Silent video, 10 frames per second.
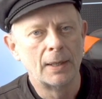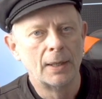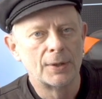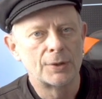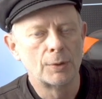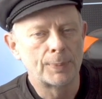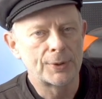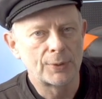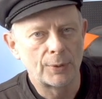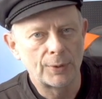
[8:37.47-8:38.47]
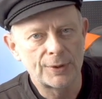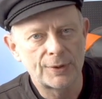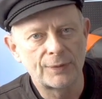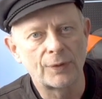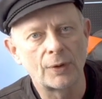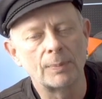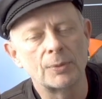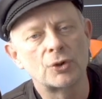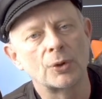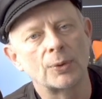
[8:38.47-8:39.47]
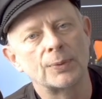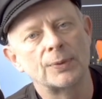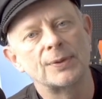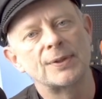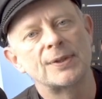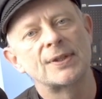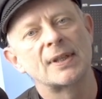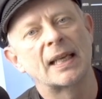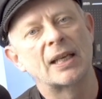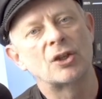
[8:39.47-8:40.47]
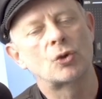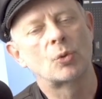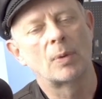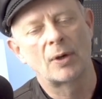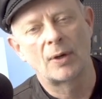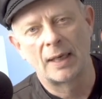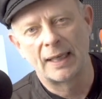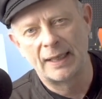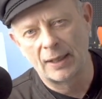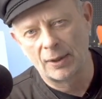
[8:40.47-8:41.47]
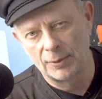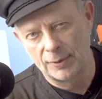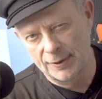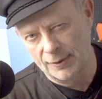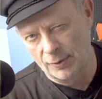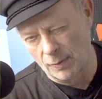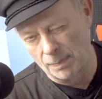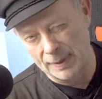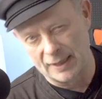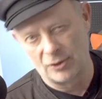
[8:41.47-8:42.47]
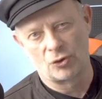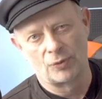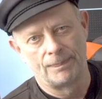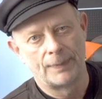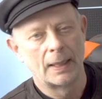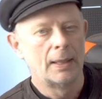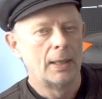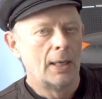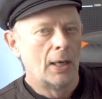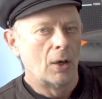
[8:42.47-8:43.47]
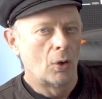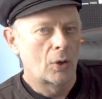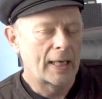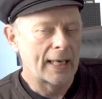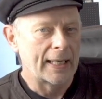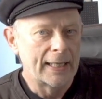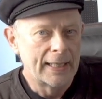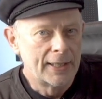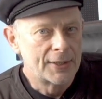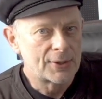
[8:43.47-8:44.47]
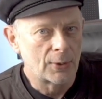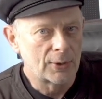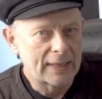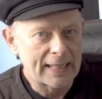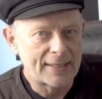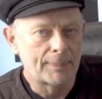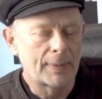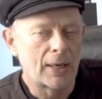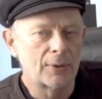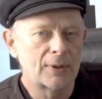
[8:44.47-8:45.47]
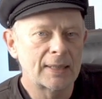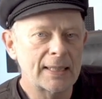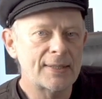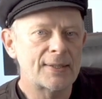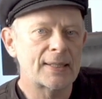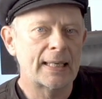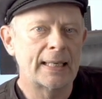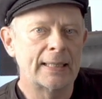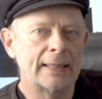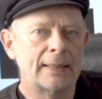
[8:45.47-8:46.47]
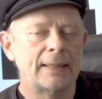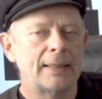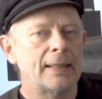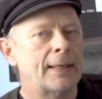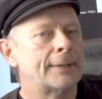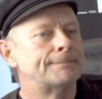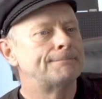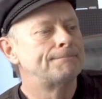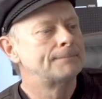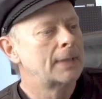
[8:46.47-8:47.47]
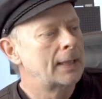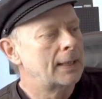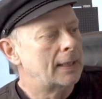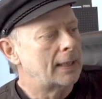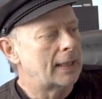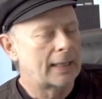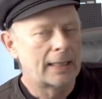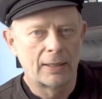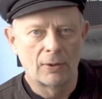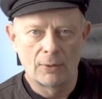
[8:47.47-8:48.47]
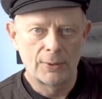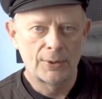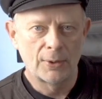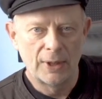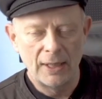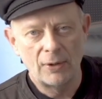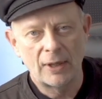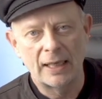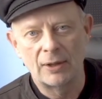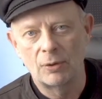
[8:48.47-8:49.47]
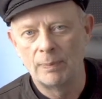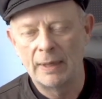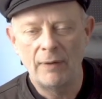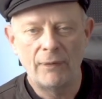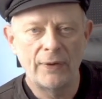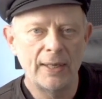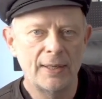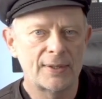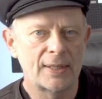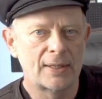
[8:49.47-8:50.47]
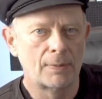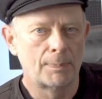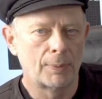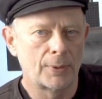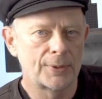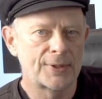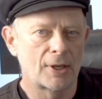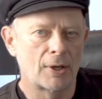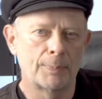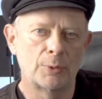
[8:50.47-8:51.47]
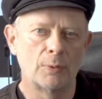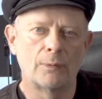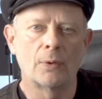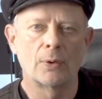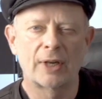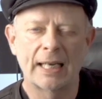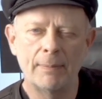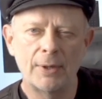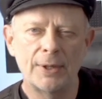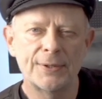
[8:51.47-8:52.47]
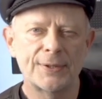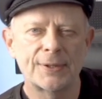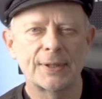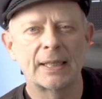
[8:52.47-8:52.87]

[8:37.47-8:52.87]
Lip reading: super source from John's H2R layouts homepage. Okay, so that's about this. And yeah, also here you can do many things. It supports up to 4 cameras.